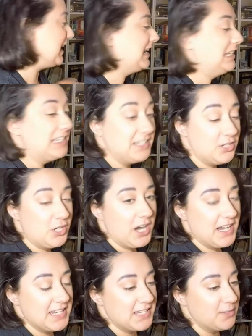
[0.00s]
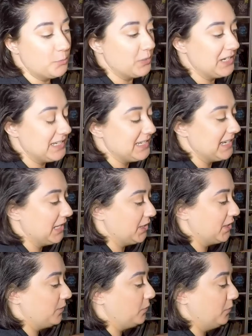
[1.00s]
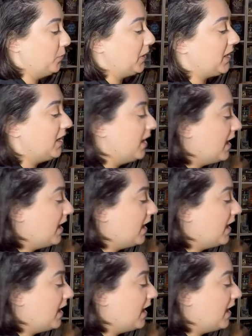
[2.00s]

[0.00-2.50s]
I did try to put it together at one point